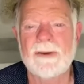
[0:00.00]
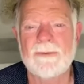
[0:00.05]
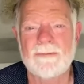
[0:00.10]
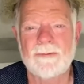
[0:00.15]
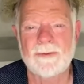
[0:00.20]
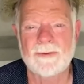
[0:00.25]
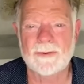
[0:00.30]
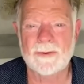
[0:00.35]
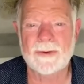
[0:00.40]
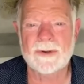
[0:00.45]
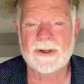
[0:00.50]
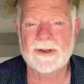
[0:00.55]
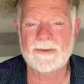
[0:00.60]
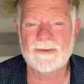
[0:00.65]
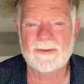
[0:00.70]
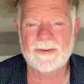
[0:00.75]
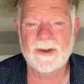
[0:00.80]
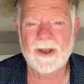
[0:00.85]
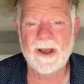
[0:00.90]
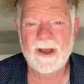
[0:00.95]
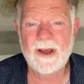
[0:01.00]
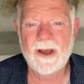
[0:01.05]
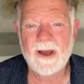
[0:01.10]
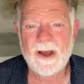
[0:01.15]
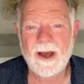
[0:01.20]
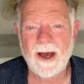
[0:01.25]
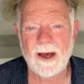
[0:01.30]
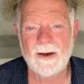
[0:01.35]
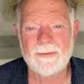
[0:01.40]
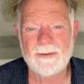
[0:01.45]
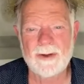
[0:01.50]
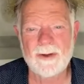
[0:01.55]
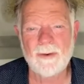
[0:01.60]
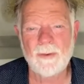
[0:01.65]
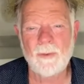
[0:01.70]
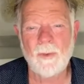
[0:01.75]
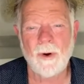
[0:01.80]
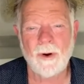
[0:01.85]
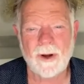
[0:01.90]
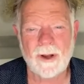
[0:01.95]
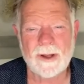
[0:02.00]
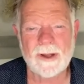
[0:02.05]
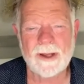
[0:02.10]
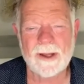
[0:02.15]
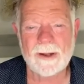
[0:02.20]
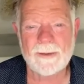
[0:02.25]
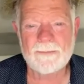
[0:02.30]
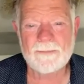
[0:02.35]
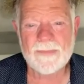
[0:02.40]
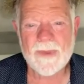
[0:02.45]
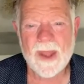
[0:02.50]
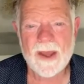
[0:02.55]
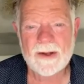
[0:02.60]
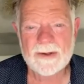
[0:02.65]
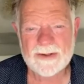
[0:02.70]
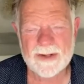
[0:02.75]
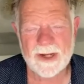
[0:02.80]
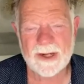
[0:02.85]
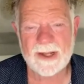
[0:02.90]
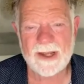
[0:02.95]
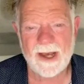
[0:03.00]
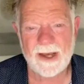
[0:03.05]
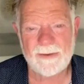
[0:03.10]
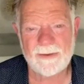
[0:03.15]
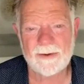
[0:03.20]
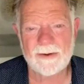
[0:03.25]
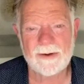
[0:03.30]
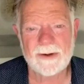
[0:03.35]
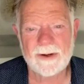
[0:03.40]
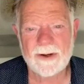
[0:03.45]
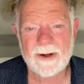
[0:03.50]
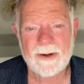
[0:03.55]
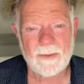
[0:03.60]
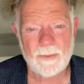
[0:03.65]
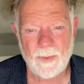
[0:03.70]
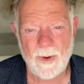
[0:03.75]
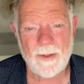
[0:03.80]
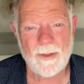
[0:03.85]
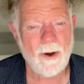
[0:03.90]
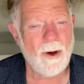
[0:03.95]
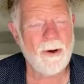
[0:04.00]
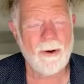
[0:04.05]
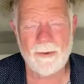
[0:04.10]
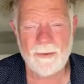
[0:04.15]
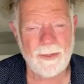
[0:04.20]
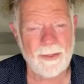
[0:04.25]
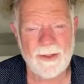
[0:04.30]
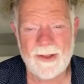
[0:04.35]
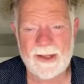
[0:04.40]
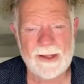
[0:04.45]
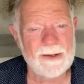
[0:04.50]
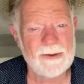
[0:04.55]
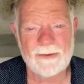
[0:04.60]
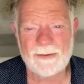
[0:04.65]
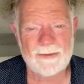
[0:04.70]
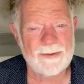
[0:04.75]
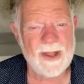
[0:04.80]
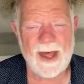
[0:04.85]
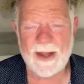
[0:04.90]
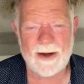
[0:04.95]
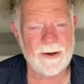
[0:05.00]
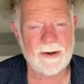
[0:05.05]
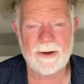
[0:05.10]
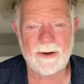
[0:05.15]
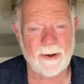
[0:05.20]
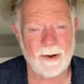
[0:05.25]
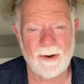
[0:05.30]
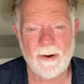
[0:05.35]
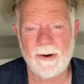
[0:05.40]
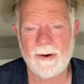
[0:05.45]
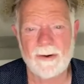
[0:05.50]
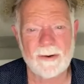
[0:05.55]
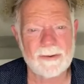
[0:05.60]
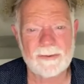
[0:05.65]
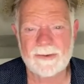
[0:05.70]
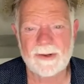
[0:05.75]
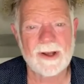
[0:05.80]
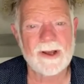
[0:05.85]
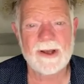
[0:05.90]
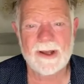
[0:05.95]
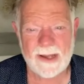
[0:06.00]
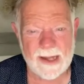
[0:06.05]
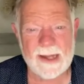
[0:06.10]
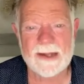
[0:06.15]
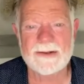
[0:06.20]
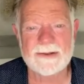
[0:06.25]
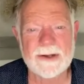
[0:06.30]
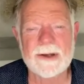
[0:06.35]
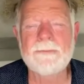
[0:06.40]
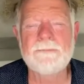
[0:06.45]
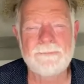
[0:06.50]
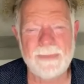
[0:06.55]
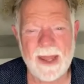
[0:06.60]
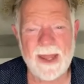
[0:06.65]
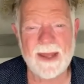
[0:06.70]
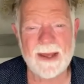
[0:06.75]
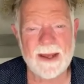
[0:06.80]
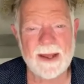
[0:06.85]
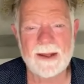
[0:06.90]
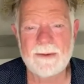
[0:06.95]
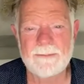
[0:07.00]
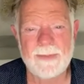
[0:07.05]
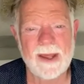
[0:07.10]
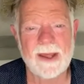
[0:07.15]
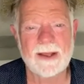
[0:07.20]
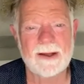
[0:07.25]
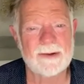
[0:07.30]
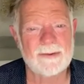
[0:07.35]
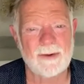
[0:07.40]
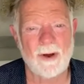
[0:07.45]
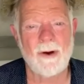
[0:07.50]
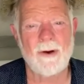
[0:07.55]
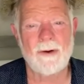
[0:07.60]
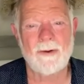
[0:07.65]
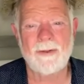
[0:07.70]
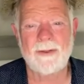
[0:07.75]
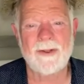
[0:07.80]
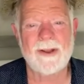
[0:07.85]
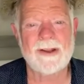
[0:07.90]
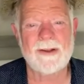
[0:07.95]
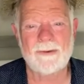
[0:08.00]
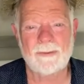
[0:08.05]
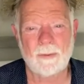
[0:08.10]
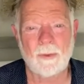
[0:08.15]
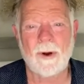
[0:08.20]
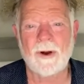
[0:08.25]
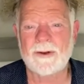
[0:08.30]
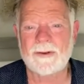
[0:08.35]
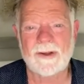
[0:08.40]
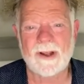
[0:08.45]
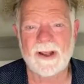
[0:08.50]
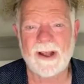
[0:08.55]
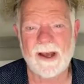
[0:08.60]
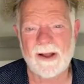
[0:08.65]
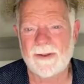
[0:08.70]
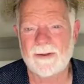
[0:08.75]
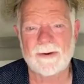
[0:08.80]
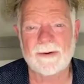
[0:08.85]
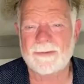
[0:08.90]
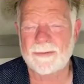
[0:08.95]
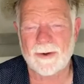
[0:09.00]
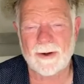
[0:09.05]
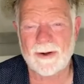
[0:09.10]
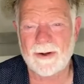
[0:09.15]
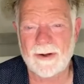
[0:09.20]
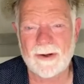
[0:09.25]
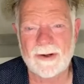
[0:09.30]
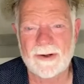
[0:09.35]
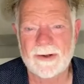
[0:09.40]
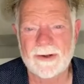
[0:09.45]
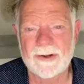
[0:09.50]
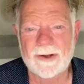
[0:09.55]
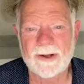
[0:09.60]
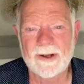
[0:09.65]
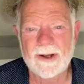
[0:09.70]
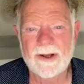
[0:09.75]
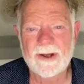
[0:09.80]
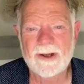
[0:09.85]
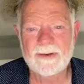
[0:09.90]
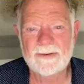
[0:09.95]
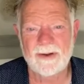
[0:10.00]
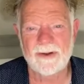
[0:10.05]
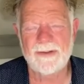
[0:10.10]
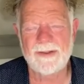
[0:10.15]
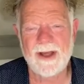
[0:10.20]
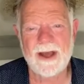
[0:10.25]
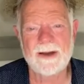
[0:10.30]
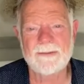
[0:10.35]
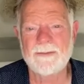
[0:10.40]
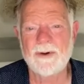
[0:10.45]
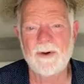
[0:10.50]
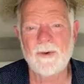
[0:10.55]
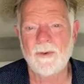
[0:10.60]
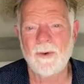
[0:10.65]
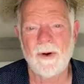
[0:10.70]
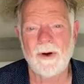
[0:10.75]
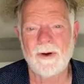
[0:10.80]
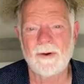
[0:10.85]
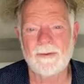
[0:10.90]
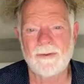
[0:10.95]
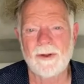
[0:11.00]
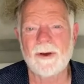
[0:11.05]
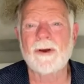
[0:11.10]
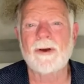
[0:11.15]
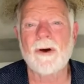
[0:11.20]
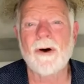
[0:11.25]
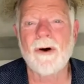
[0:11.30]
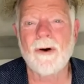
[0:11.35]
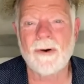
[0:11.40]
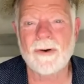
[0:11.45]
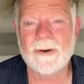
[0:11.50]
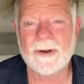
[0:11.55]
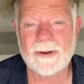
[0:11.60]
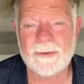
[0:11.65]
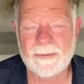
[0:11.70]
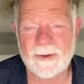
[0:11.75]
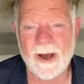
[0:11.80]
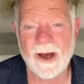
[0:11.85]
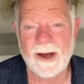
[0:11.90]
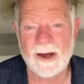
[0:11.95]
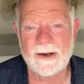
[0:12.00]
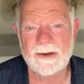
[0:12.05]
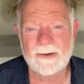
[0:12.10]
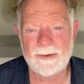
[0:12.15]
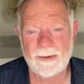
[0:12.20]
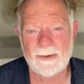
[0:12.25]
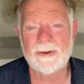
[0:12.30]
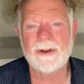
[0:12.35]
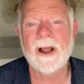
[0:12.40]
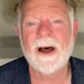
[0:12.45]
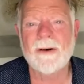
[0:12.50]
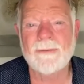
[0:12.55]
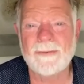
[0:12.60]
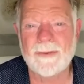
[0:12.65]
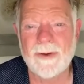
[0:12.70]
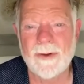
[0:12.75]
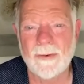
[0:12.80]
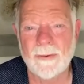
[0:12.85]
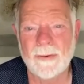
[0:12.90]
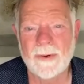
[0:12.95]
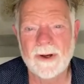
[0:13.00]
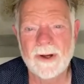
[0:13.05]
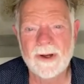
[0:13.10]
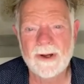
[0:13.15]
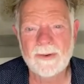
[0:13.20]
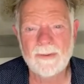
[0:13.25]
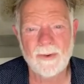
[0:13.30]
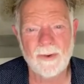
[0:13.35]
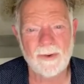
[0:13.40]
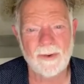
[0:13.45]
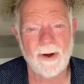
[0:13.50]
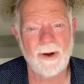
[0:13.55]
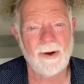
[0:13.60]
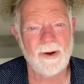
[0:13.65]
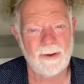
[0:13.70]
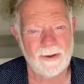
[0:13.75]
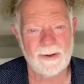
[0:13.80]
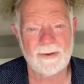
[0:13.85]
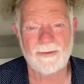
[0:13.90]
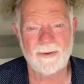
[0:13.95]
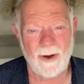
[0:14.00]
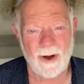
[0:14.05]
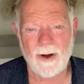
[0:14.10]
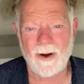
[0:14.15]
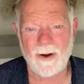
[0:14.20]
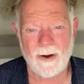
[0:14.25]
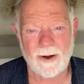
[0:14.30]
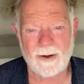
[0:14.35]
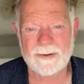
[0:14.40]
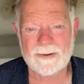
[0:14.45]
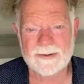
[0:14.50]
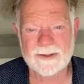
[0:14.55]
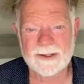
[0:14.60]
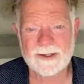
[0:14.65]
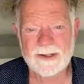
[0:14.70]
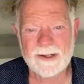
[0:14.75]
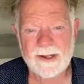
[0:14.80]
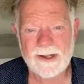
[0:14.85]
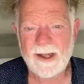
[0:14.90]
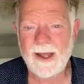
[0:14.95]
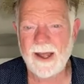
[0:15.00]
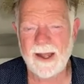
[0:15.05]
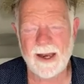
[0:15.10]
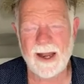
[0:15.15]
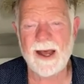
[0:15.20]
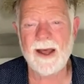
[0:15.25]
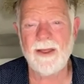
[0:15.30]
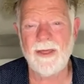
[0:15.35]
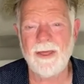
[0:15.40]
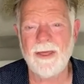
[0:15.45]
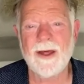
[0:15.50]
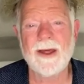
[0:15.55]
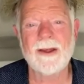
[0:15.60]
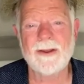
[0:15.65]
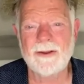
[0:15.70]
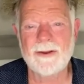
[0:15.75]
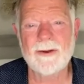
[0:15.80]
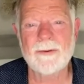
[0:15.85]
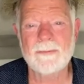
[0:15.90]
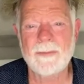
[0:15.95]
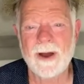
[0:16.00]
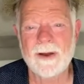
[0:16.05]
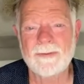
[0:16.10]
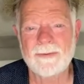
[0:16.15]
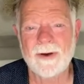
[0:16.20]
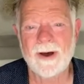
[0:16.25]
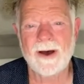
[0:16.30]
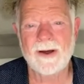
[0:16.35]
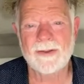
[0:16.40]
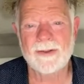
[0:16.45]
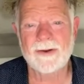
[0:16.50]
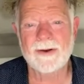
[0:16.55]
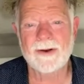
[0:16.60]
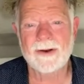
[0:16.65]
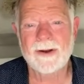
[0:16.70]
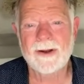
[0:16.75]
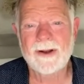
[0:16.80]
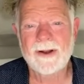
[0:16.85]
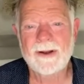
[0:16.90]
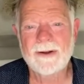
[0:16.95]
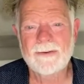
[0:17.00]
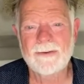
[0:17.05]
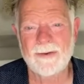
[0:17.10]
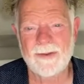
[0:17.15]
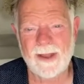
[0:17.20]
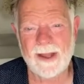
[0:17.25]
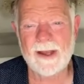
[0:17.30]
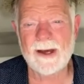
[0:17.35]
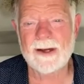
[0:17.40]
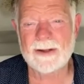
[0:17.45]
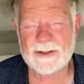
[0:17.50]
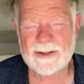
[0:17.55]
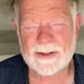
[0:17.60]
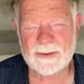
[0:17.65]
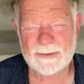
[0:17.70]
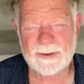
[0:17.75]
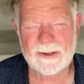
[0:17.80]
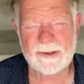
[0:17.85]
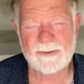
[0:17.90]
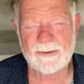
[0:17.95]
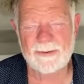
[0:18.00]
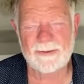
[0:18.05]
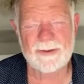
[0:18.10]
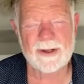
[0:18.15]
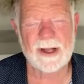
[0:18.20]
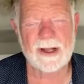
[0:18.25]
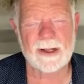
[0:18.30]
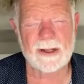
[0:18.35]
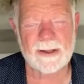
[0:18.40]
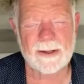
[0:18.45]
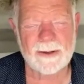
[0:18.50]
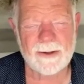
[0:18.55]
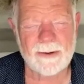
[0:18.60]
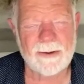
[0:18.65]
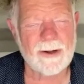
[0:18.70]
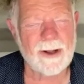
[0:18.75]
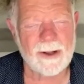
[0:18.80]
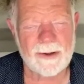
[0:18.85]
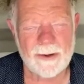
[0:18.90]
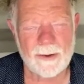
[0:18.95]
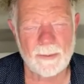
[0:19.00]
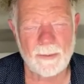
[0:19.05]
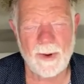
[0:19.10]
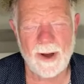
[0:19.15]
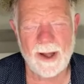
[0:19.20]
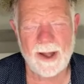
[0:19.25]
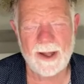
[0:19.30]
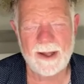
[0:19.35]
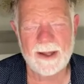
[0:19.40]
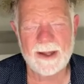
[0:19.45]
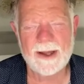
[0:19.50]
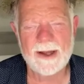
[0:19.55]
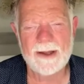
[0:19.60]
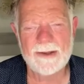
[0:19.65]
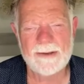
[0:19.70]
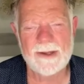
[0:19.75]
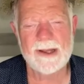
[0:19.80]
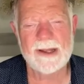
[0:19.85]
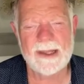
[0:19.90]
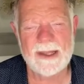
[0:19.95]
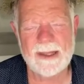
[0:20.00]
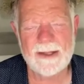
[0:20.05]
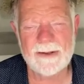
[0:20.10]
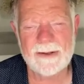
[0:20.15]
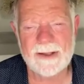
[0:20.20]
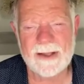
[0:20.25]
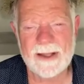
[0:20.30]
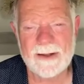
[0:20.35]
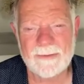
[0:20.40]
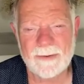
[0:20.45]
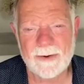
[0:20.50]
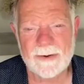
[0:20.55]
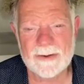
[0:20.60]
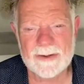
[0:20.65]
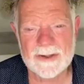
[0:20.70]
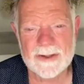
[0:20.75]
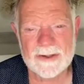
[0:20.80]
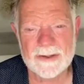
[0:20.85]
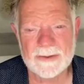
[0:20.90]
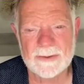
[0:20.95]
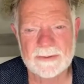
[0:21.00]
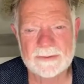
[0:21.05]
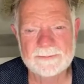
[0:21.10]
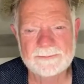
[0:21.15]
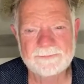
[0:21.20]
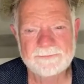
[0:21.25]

influence of you working together with all things that are called into being, because all things work together for good to them who are the called of God, who love you with all of our heart. And I thank you, my Father, for the utterance, the clearing of the way, the healing virtue.